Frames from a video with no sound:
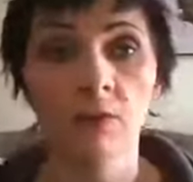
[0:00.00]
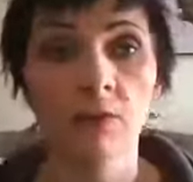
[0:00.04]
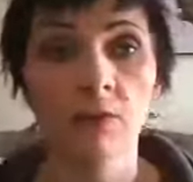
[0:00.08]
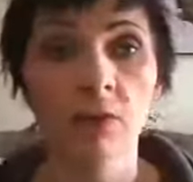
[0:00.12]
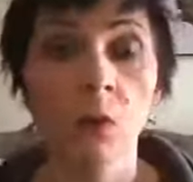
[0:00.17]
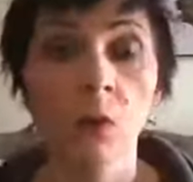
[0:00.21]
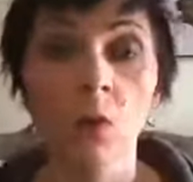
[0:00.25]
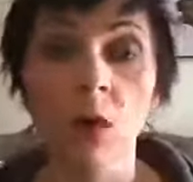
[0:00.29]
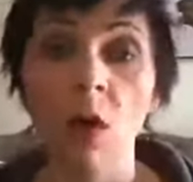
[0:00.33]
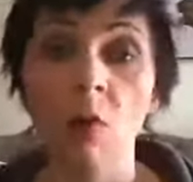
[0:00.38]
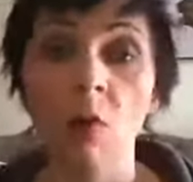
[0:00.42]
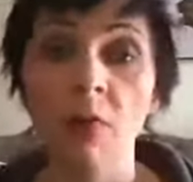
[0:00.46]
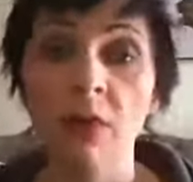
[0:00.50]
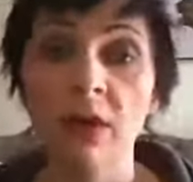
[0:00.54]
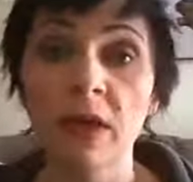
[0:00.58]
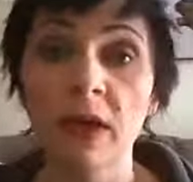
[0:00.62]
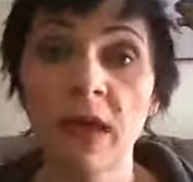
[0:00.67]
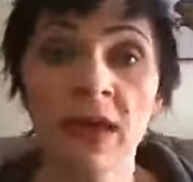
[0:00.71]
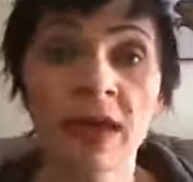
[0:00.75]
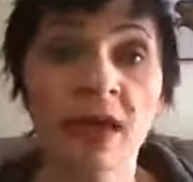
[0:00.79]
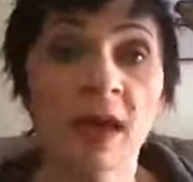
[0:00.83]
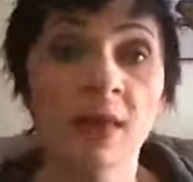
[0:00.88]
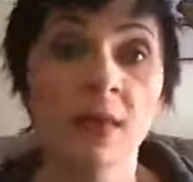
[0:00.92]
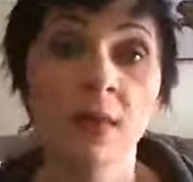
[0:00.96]

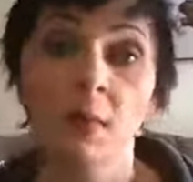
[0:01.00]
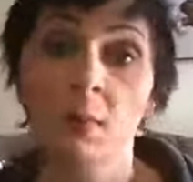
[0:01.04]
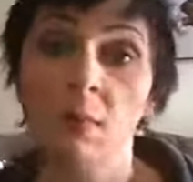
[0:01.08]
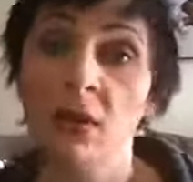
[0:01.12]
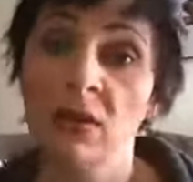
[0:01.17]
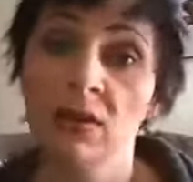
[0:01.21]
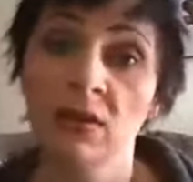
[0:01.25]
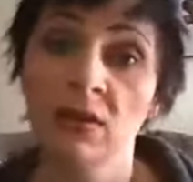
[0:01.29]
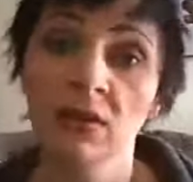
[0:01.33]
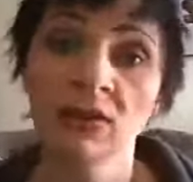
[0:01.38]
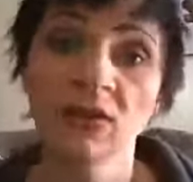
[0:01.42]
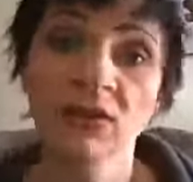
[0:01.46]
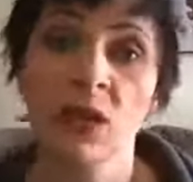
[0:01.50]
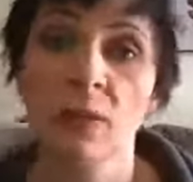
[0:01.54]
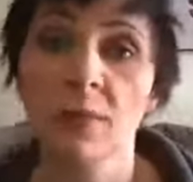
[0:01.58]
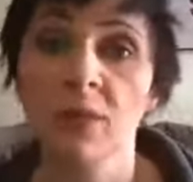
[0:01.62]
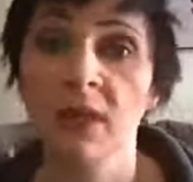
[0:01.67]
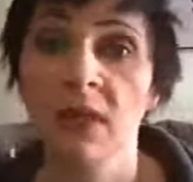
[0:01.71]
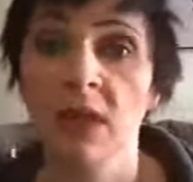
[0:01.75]
well-being and abundance coming